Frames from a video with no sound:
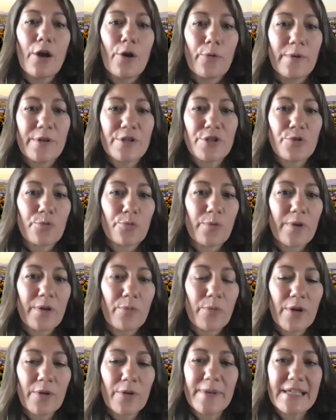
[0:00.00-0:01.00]
which we
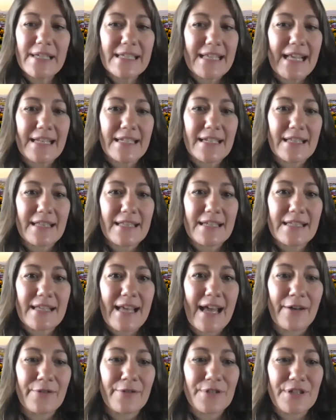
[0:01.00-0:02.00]
will be sending this
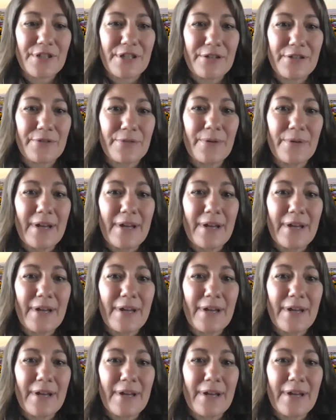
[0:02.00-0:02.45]
out to you